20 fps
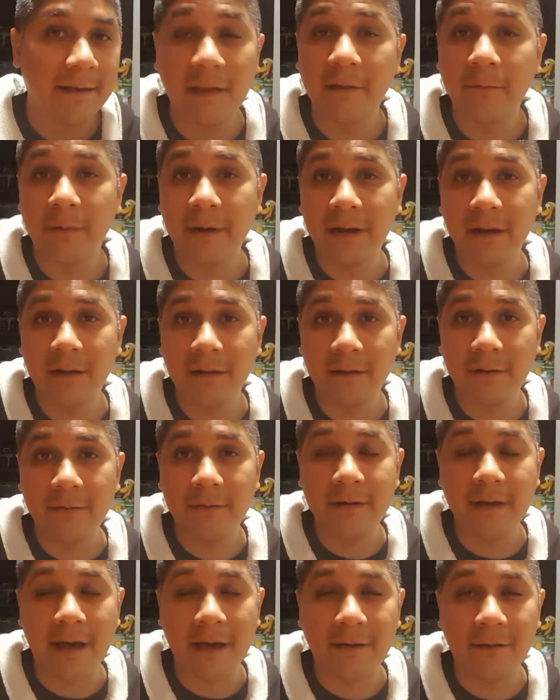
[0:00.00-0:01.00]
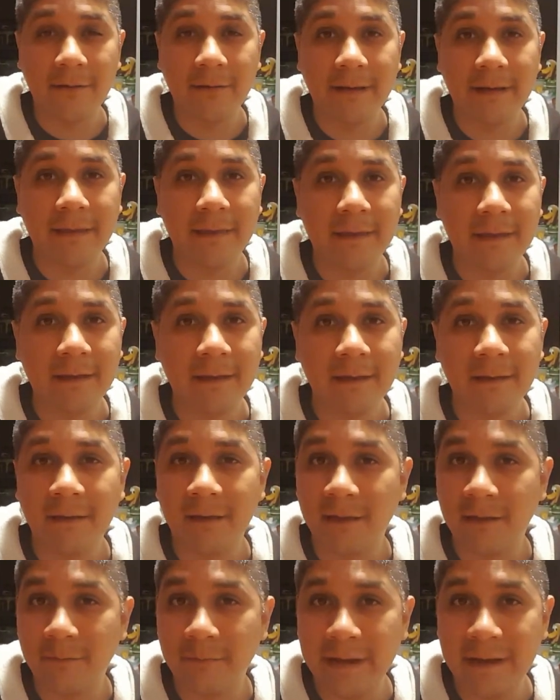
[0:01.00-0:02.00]
This would include not only
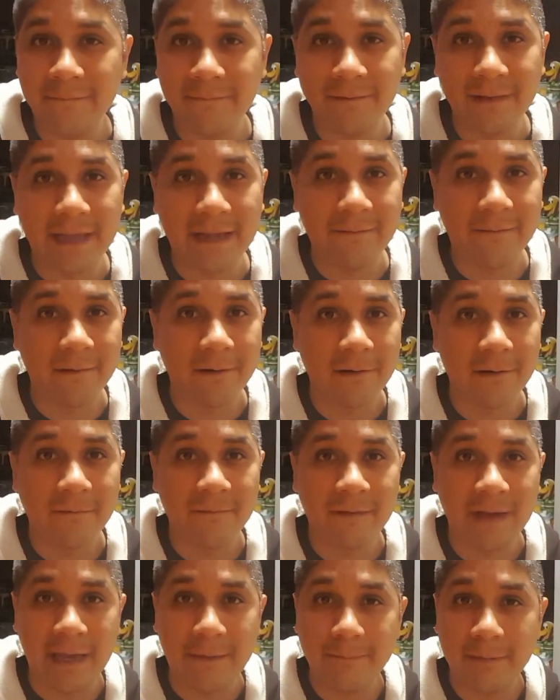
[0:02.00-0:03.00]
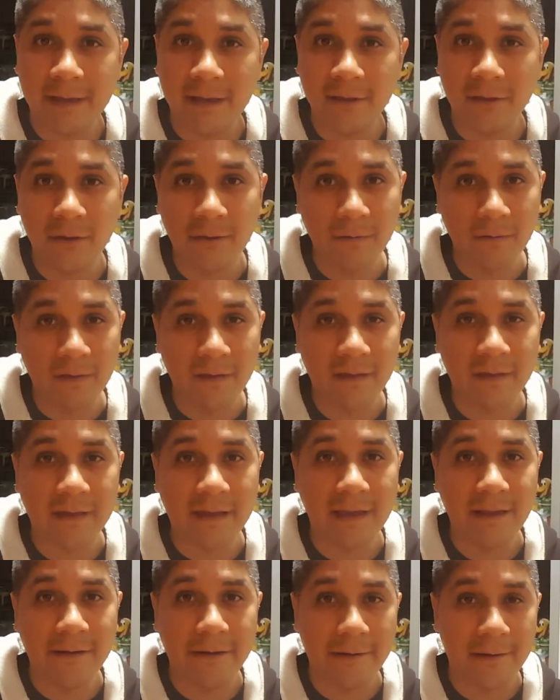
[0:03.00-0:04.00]
the sweet flavored vaping juices
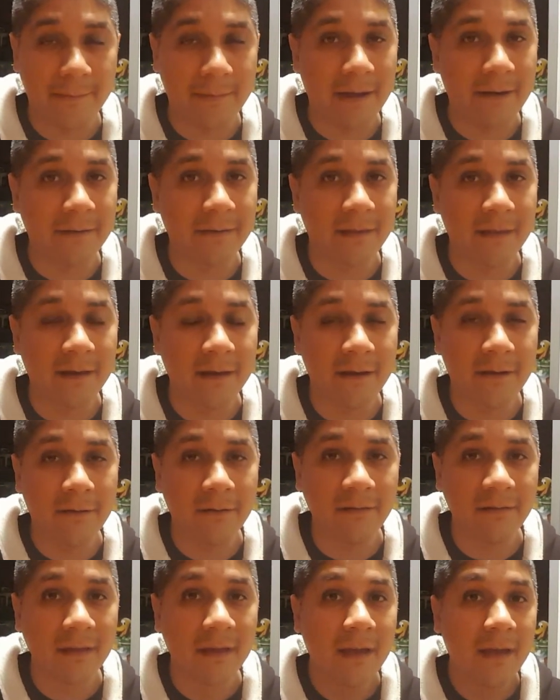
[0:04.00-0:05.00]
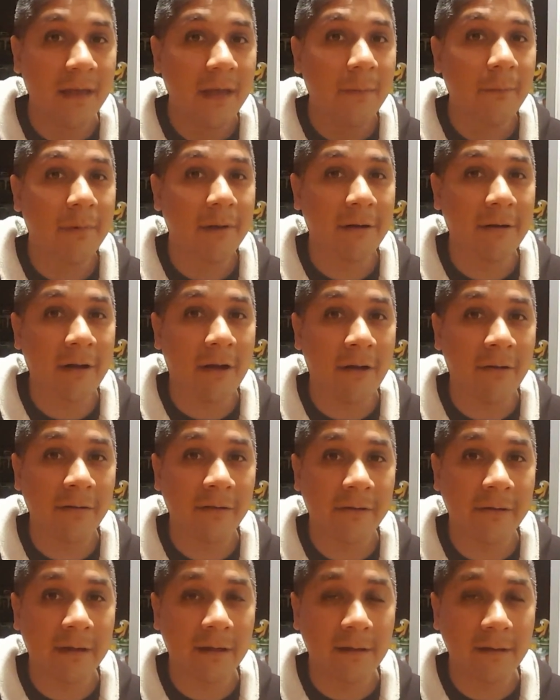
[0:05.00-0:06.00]
that you hear about in the news, but it would
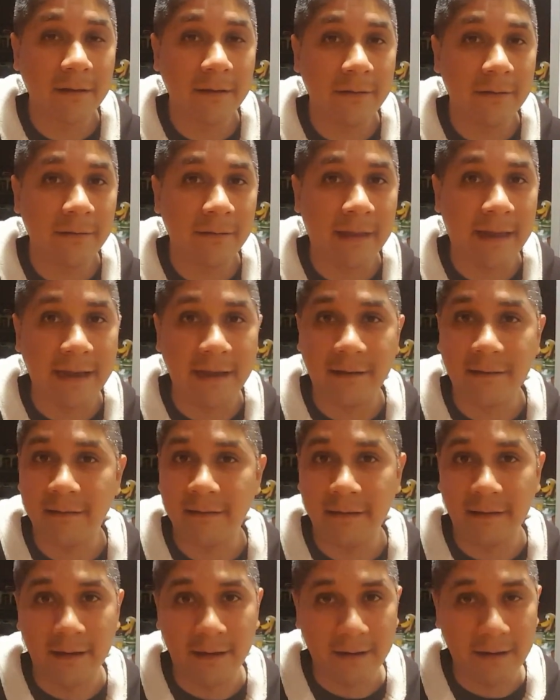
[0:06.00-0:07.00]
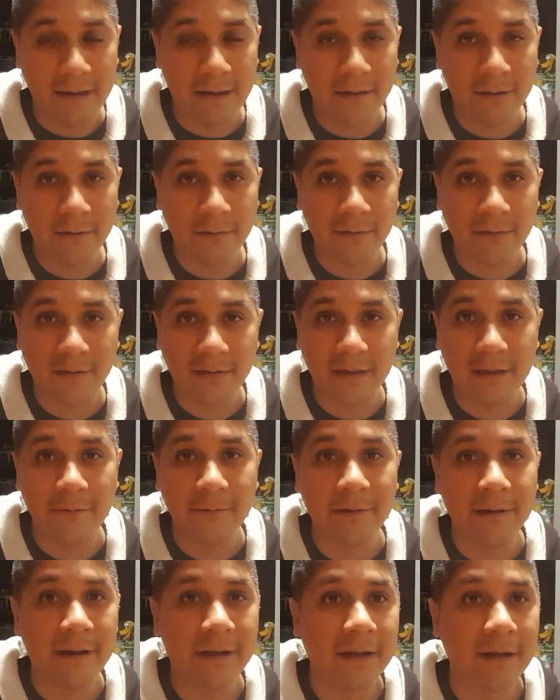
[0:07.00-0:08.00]
also include like cigarillos, it
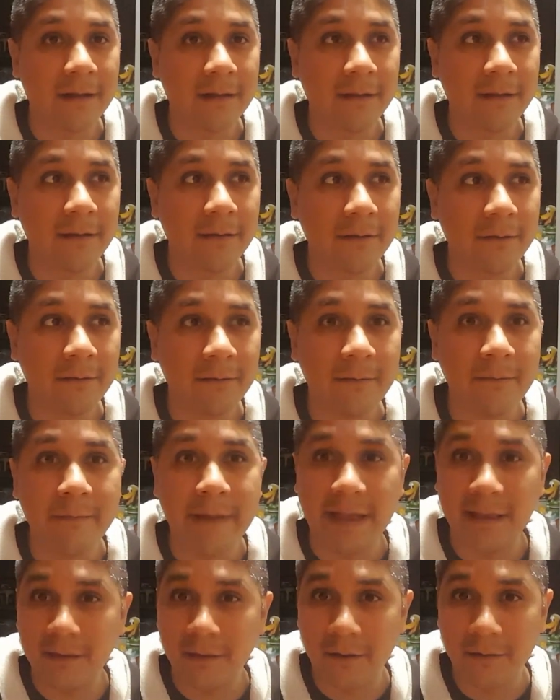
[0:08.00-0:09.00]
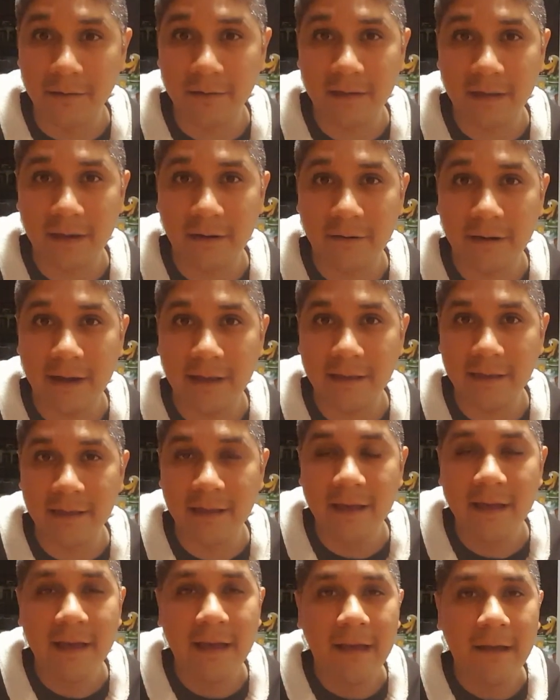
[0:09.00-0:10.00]
would include menthol
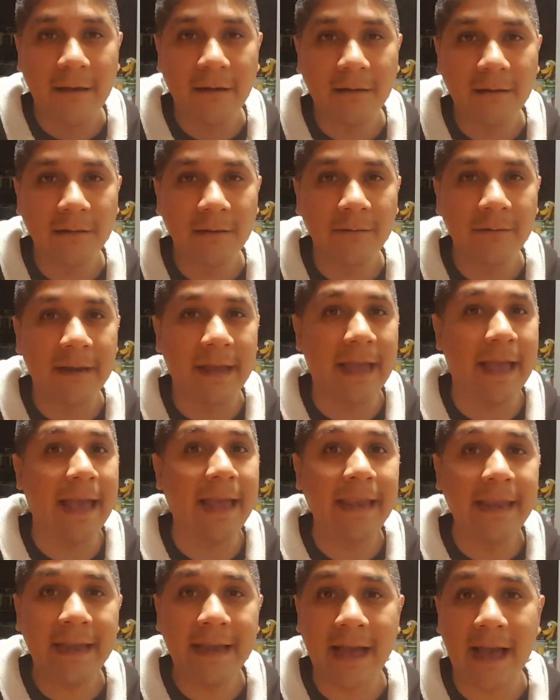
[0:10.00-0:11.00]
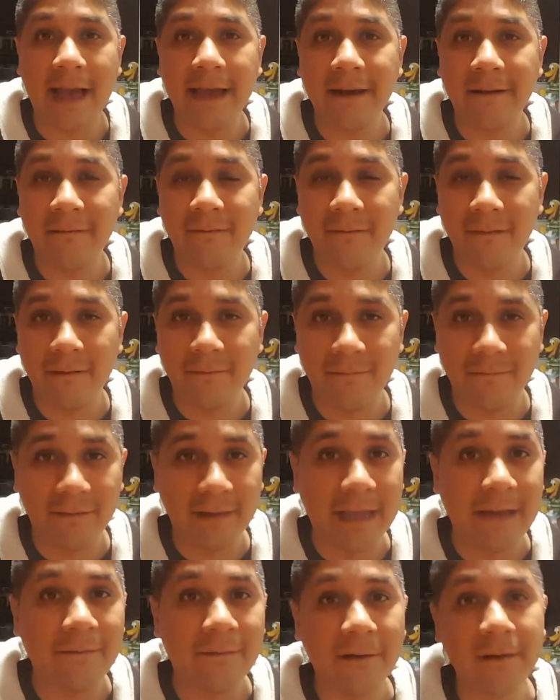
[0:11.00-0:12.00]
cigarettes, include any kind of
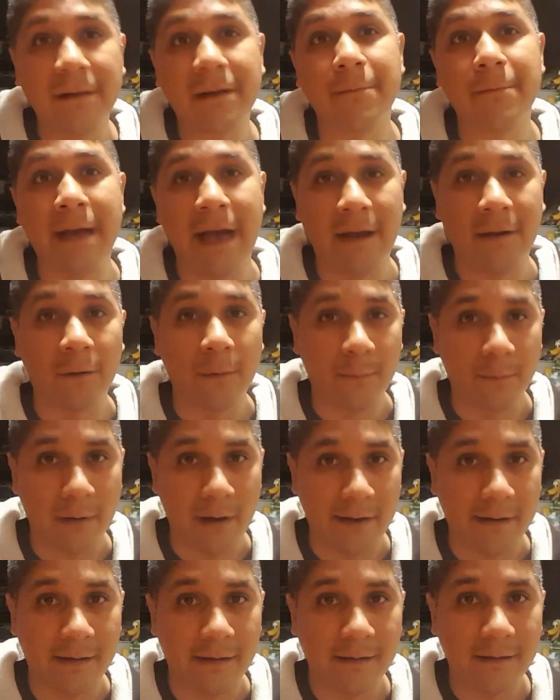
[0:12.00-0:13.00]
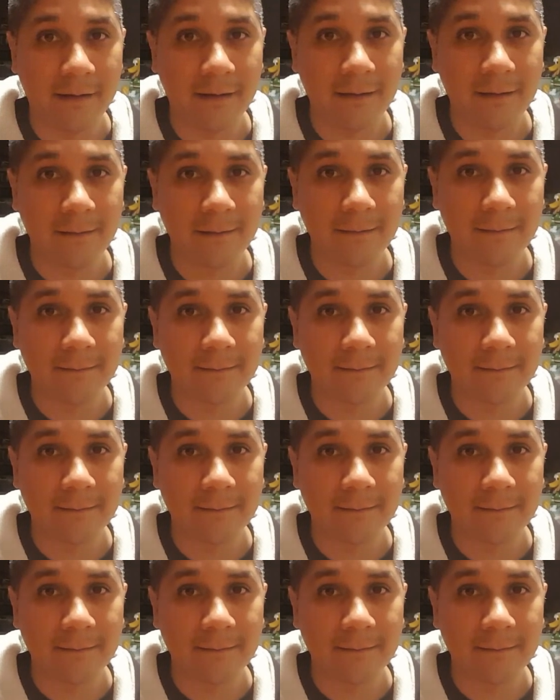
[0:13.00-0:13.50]
flavored tobacco product.